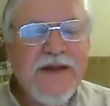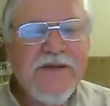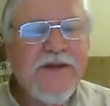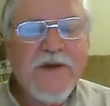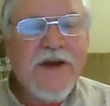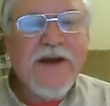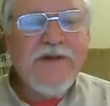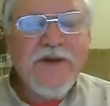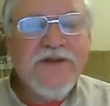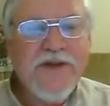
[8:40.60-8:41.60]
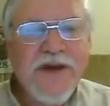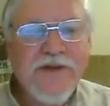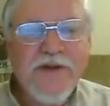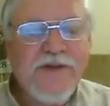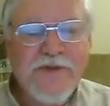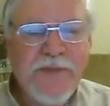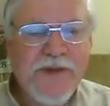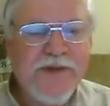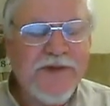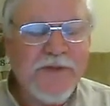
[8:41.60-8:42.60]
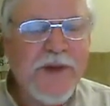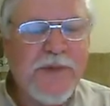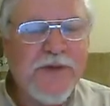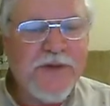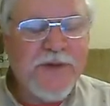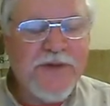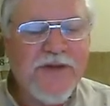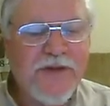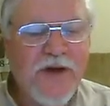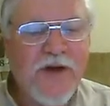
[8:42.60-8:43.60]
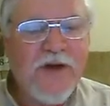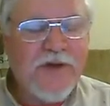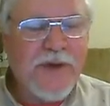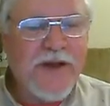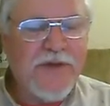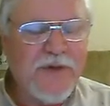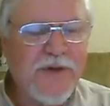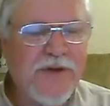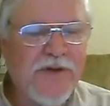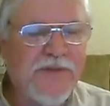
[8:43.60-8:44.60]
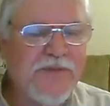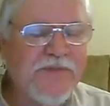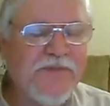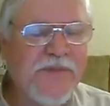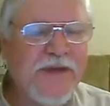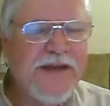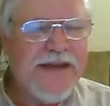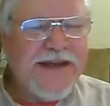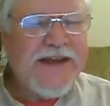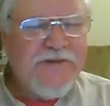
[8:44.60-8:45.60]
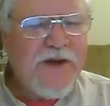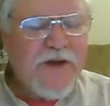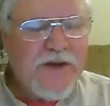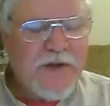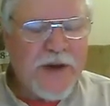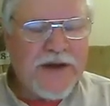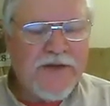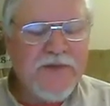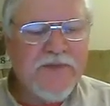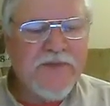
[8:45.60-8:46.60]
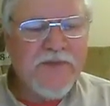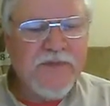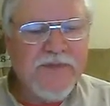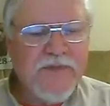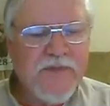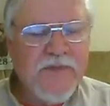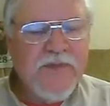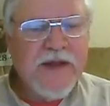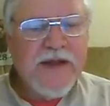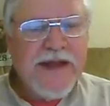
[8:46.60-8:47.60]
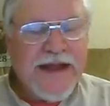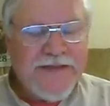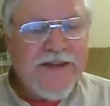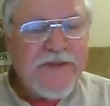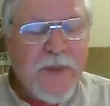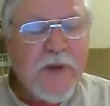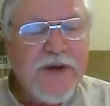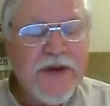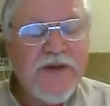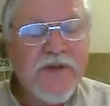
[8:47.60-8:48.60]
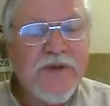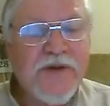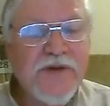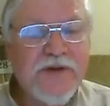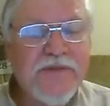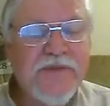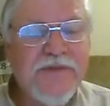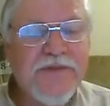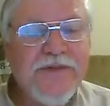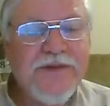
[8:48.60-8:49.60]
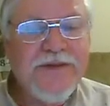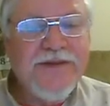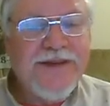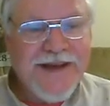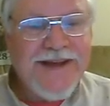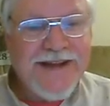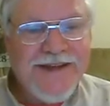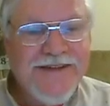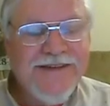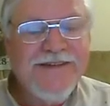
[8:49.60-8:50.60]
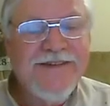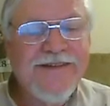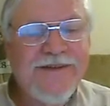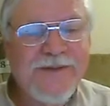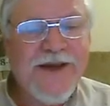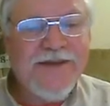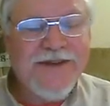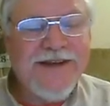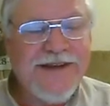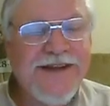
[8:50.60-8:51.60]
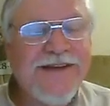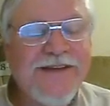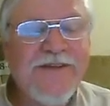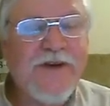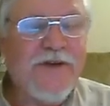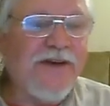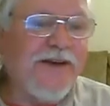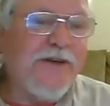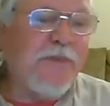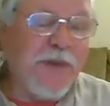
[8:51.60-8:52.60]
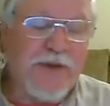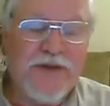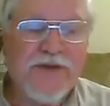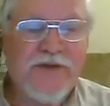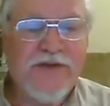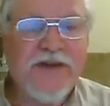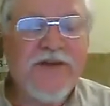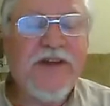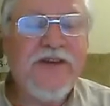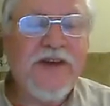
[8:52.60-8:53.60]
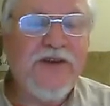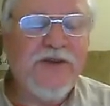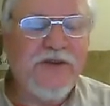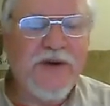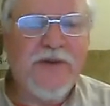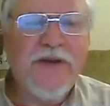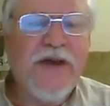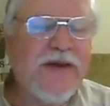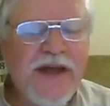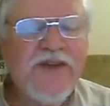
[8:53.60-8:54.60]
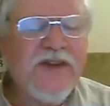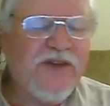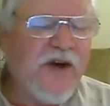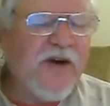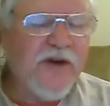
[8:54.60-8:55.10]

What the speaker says: there were hundreds and hundreds of millions of people doing this all around the world in various ways. At this point in the world today, 2018, there are literally billions. It's continued to grow. Not just our